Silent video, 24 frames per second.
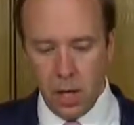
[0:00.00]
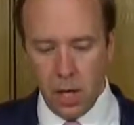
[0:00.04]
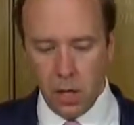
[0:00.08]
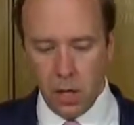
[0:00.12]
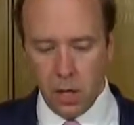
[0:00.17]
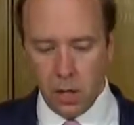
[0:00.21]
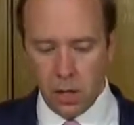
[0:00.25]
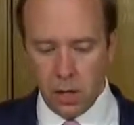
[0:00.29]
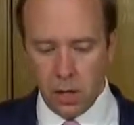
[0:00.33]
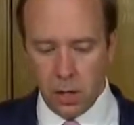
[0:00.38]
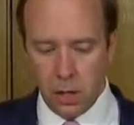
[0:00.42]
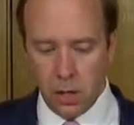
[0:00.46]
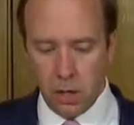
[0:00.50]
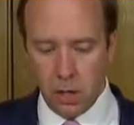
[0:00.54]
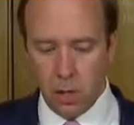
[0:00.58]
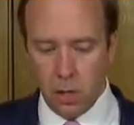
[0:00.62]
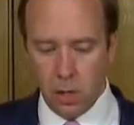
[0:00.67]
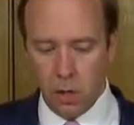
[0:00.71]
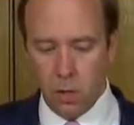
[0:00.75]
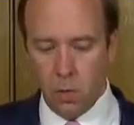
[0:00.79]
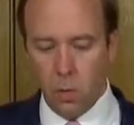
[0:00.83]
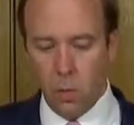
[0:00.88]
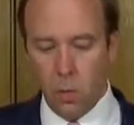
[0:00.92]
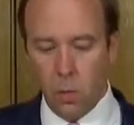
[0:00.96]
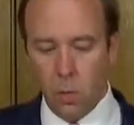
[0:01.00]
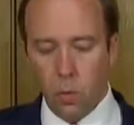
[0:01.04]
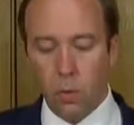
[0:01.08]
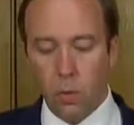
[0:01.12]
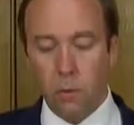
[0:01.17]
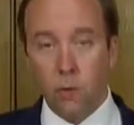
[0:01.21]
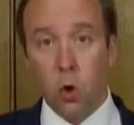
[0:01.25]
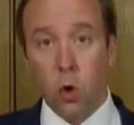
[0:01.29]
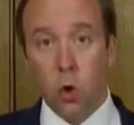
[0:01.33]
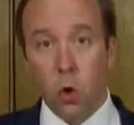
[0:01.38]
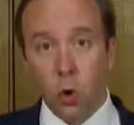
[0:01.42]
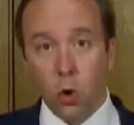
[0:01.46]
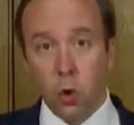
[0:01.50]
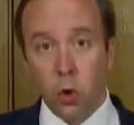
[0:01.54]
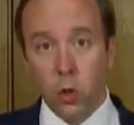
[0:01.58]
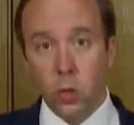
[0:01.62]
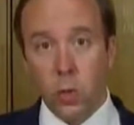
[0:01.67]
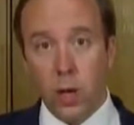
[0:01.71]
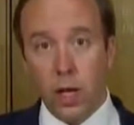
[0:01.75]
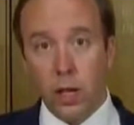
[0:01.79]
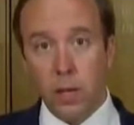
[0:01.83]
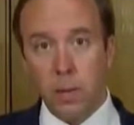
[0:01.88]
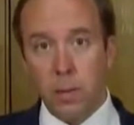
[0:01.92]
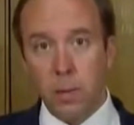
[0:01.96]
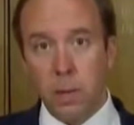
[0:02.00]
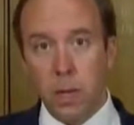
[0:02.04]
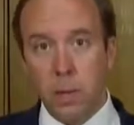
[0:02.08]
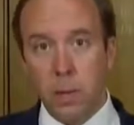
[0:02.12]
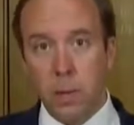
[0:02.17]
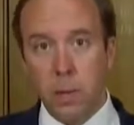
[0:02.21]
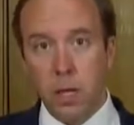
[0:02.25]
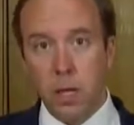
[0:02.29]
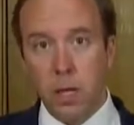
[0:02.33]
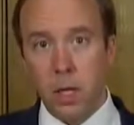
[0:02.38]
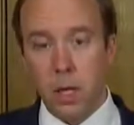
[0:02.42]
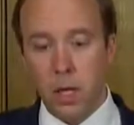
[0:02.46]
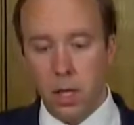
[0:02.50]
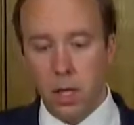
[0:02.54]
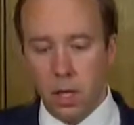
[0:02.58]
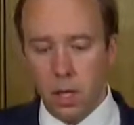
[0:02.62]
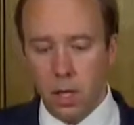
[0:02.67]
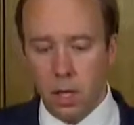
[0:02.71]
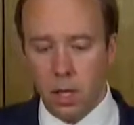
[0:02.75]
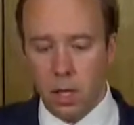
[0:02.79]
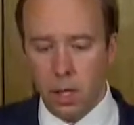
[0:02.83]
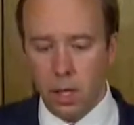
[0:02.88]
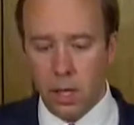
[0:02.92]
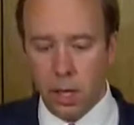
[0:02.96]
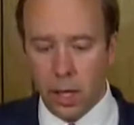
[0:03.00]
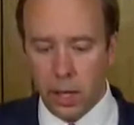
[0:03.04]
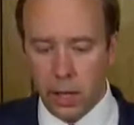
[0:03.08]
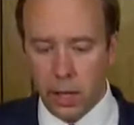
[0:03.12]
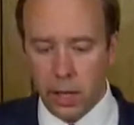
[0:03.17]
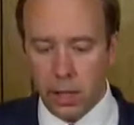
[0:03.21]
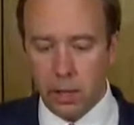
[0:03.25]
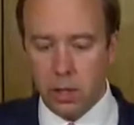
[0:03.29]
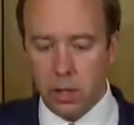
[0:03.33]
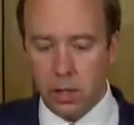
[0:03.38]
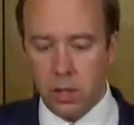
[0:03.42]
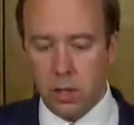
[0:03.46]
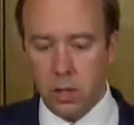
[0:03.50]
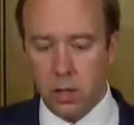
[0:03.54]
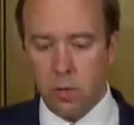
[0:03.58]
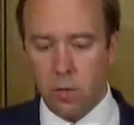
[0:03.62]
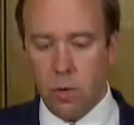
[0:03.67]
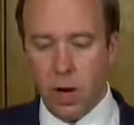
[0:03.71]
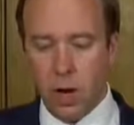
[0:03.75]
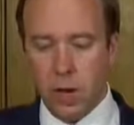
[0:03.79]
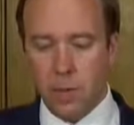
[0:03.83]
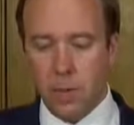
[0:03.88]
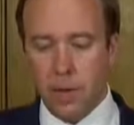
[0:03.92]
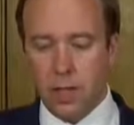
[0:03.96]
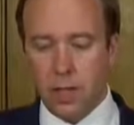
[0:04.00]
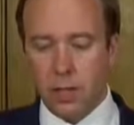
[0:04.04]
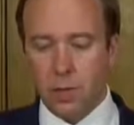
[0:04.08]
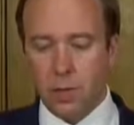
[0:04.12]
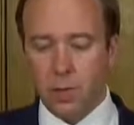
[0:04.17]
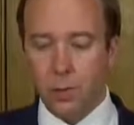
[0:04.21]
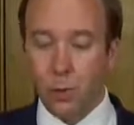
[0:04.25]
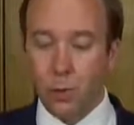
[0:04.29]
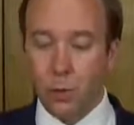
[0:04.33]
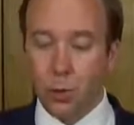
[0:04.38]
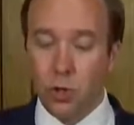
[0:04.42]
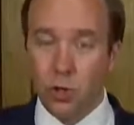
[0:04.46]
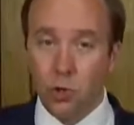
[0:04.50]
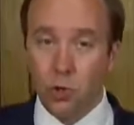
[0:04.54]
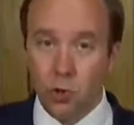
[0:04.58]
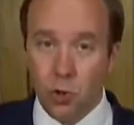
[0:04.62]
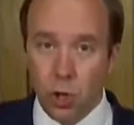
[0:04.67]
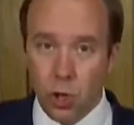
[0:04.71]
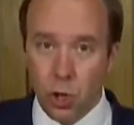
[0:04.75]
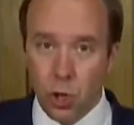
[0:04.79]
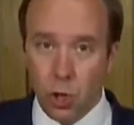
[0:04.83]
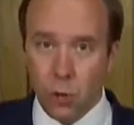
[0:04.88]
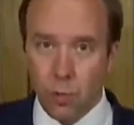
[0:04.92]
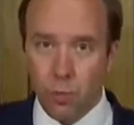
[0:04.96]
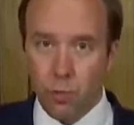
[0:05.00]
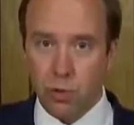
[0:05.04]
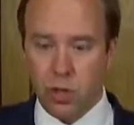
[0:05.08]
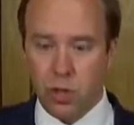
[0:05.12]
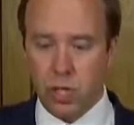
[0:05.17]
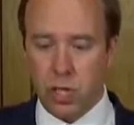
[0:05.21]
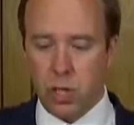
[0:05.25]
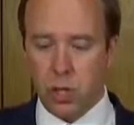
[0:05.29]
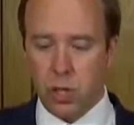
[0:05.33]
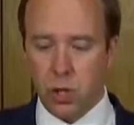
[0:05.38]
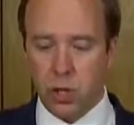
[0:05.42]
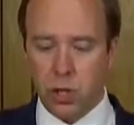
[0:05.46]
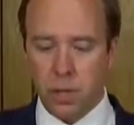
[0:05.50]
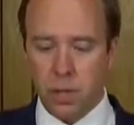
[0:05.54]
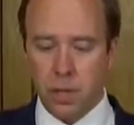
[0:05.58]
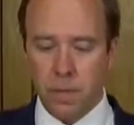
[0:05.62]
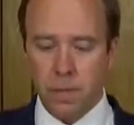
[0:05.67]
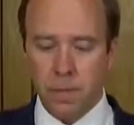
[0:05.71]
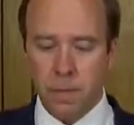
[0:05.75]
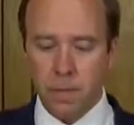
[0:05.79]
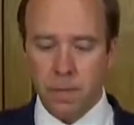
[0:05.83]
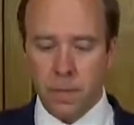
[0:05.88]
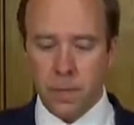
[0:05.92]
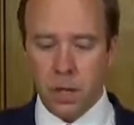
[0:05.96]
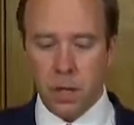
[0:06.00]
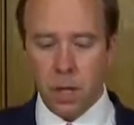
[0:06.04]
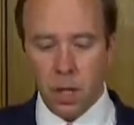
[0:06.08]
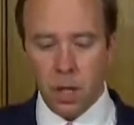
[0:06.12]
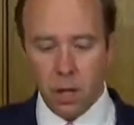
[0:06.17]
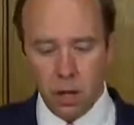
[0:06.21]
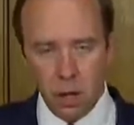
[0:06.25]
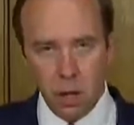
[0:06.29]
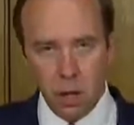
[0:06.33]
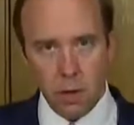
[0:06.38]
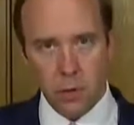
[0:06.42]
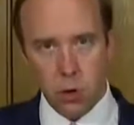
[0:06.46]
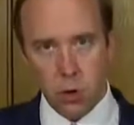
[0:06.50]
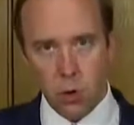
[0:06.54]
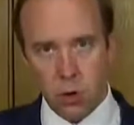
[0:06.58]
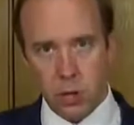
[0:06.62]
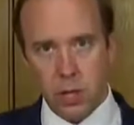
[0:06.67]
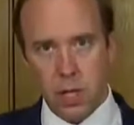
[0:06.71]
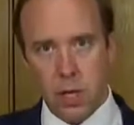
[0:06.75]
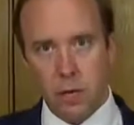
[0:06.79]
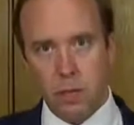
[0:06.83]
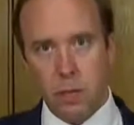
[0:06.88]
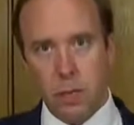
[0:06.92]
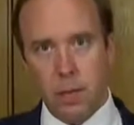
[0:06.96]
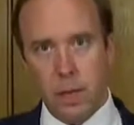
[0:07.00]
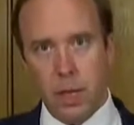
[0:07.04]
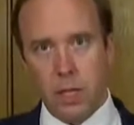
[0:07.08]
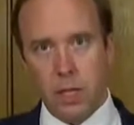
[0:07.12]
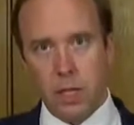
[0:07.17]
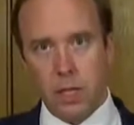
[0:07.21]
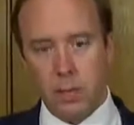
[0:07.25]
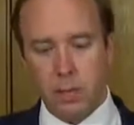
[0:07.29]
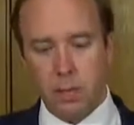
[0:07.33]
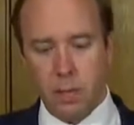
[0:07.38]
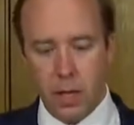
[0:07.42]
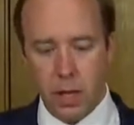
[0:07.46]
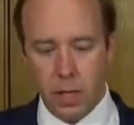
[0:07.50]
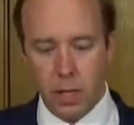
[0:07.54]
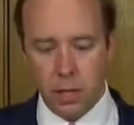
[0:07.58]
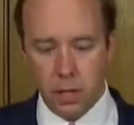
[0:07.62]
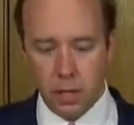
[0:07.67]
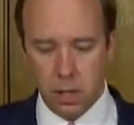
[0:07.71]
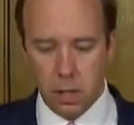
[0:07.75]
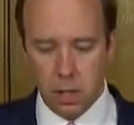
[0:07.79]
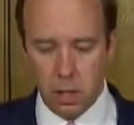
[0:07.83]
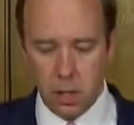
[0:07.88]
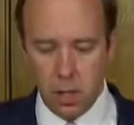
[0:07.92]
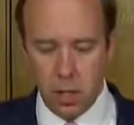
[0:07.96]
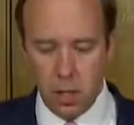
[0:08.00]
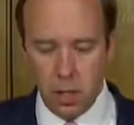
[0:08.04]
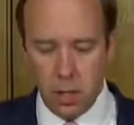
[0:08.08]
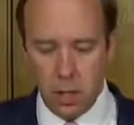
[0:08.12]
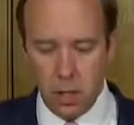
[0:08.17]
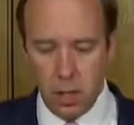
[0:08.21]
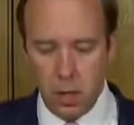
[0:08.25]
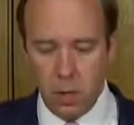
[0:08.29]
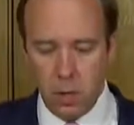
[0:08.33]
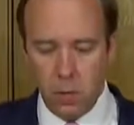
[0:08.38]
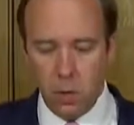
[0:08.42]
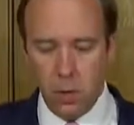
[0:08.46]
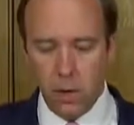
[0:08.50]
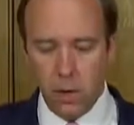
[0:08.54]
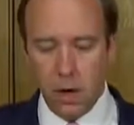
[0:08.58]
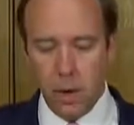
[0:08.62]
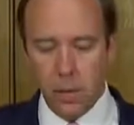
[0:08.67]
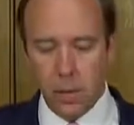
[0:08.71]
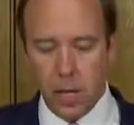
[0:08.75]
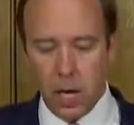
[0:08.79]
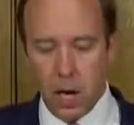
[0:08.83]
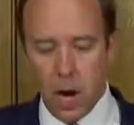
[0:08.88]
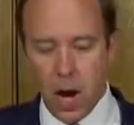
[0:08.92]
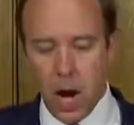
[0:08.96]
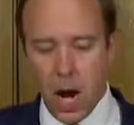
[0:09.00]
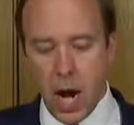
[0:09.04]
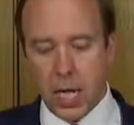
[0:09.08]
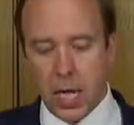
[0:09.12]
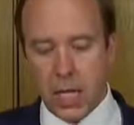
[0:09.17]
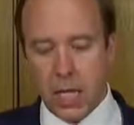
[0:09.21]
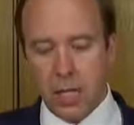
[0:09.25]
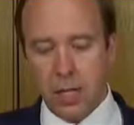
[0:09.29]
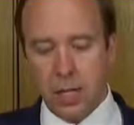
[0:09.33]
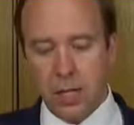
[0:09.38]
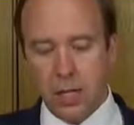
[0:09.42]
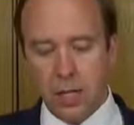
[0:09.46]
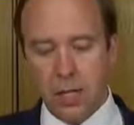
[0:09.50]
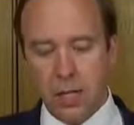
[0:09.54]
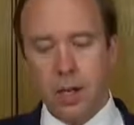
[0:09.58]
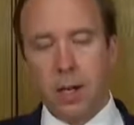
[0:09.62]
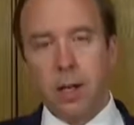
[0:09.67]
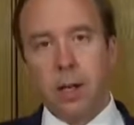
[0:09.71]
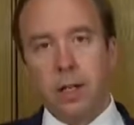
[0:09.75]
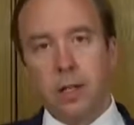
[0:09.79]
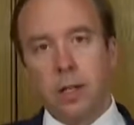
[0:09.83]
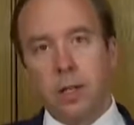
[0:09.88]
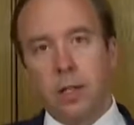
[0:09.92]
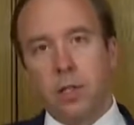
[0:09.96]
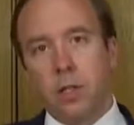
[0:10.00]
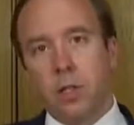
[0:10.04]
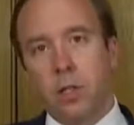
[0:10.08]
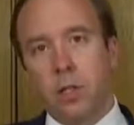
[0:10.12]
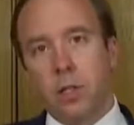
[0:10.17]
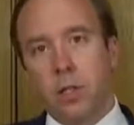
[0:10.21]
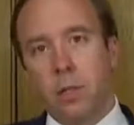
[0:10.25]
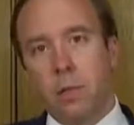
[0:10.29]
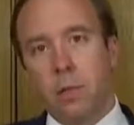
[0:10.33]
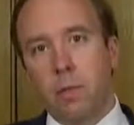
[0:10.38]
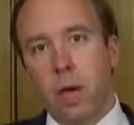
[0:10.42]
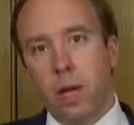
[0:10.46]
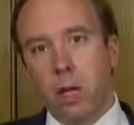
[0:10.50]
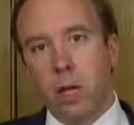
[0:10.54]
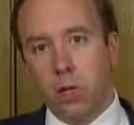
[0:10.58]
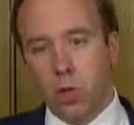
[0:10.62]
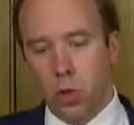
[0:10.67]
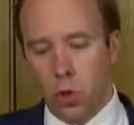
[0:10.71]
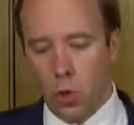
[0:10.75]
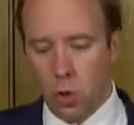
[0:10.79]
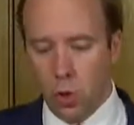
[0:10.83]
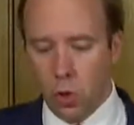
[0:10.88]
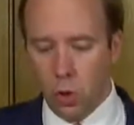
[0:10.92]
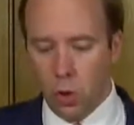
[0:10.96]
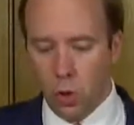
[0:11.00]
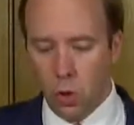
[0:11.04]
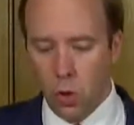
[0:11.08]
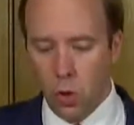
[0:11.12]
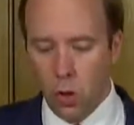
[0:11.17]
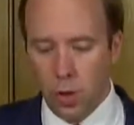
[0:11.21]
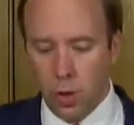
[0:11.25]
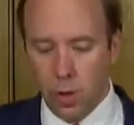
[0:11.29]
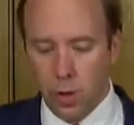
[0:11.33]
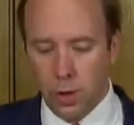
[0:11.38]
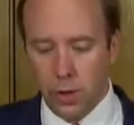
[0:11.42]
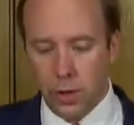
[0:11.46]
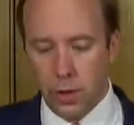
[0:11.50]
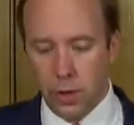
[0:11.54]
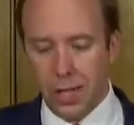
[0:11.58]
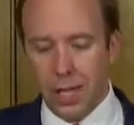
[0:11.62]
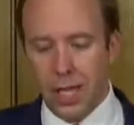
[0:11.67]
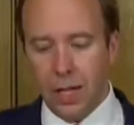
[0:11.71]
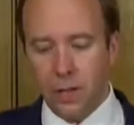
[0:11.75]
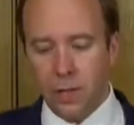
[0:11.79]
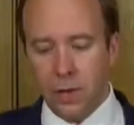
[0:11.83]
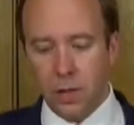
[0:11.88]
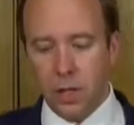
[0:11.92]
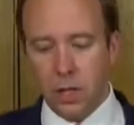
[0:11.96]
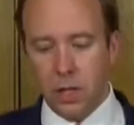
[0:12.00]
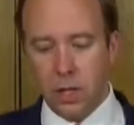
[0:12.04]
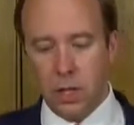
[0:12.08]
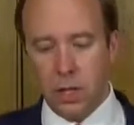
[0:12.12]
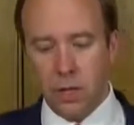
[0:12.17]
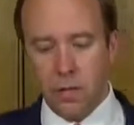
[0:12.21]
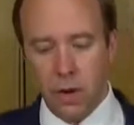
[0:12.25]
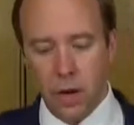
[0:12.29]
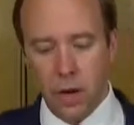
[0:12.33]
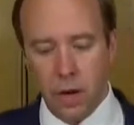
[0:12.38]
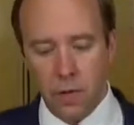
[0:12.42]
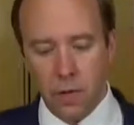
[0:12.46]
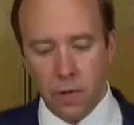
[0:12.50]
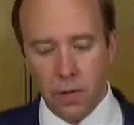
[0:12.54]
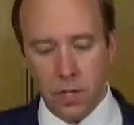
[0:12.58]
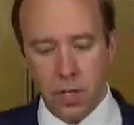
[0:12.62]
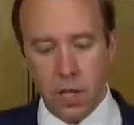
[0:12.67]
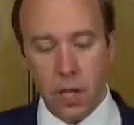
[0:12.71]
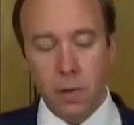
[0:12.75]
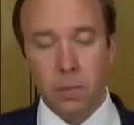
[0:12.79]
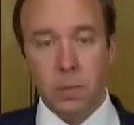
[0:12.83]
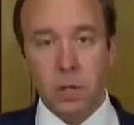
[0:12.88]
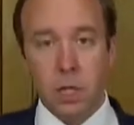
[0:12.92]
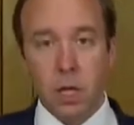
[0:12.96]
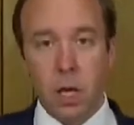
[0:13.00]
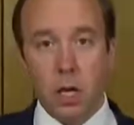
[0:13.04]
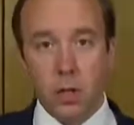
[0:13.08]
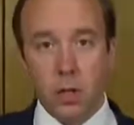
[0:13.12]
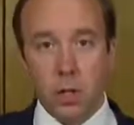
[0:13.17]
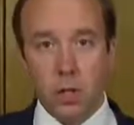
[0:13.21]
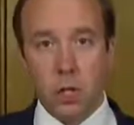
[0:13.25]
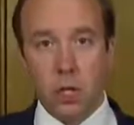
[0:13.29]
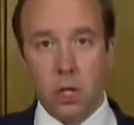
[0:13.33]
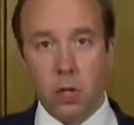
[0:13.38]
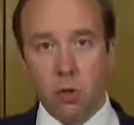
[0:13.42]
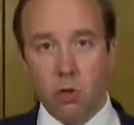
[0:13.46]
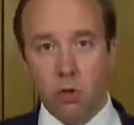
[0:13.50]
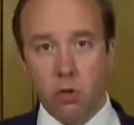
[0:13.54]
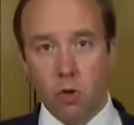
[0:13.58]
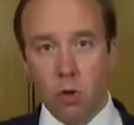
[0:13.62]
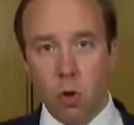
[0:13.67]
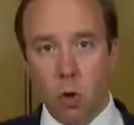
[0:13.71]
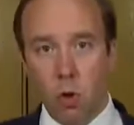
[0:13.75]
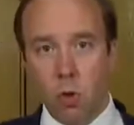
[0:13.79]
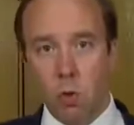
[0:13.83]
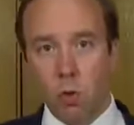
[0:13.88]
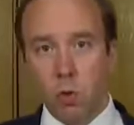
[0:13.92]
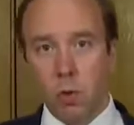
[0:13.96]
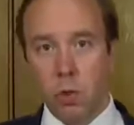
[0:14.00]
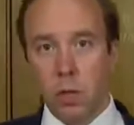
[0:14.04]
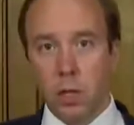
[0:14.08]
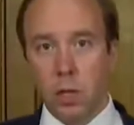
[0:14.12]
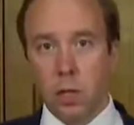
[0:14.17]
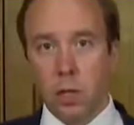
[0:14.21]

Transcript: And of course, where the PPE guidance recommends more stringent protection, of course, that remains in place. We're upgrading this guidance to make sure that even as the virus comes under control,